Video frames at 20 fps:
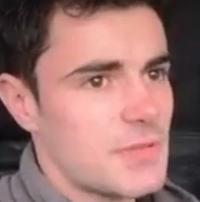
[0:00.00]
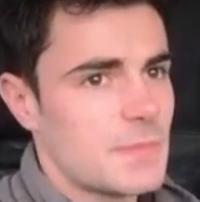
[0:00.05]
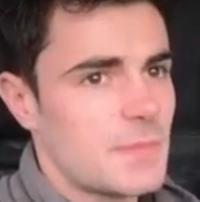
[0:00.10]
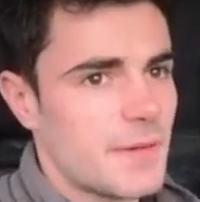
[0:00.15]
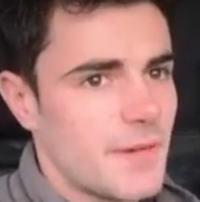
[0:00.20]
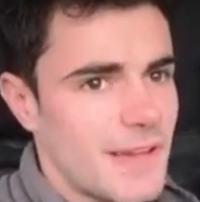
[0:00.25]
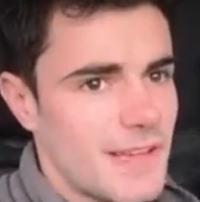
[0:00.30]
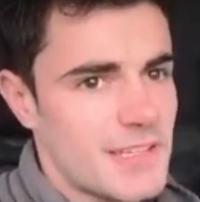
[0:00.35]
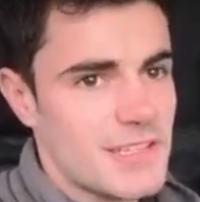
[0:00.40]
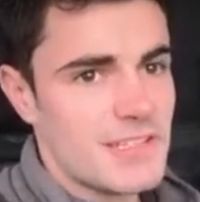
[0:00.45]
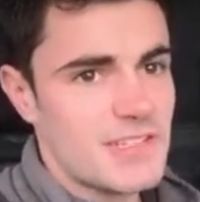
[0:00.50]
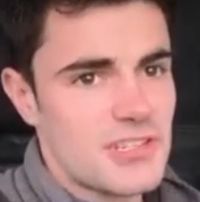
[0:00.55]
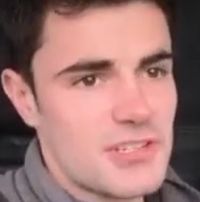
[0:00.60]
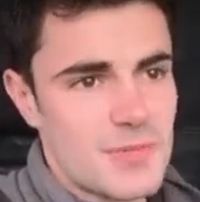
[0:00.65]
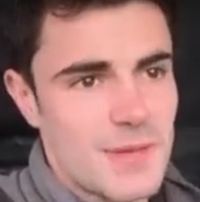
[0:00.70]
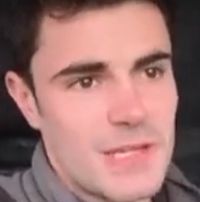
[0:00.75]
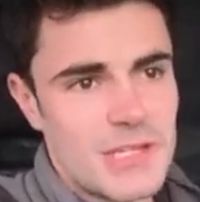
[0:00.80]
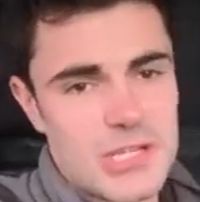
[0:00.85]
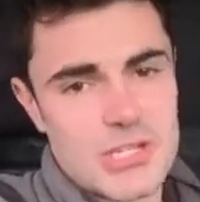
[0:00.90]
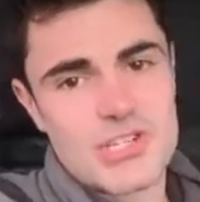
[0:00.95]
place.
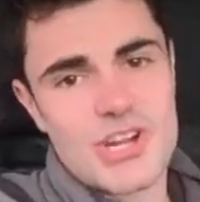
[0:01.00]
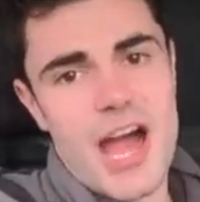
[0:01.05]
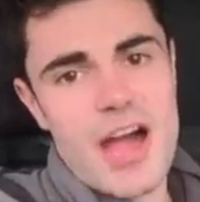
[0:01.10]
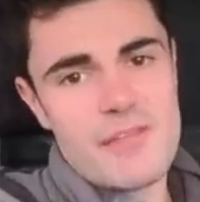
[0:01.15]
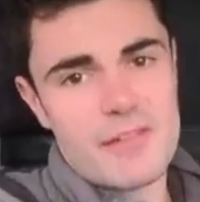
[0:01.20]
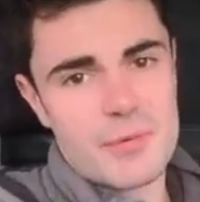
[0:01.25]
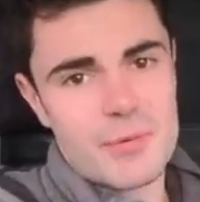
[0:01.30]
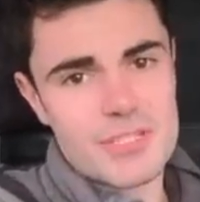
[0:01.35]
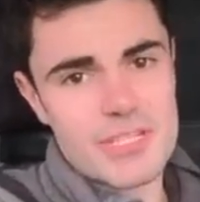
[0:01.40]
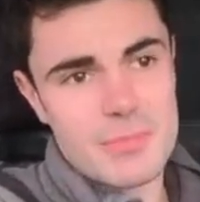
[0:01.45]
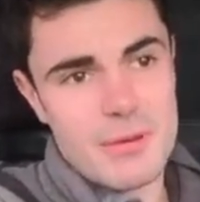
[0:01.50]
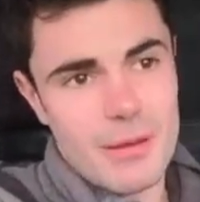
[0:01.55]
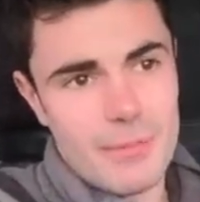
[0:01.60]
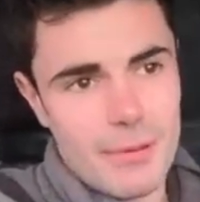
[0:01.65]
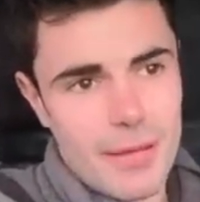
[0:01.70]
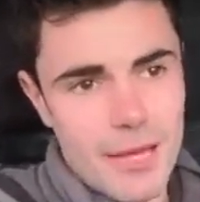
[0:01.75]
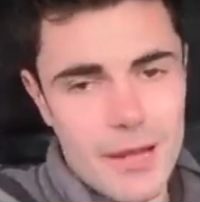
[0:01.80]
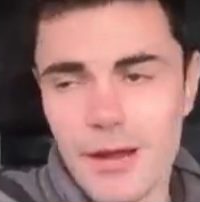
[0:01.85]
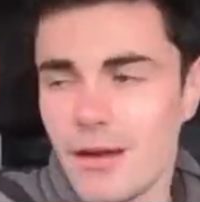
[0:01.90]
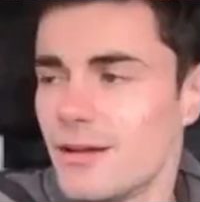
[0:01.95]
Just wish the traffic was a
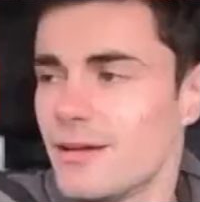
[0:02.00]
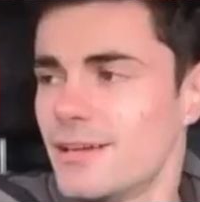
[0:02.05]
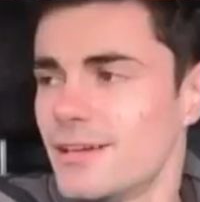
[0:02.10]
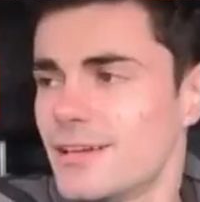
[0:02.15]
bit better.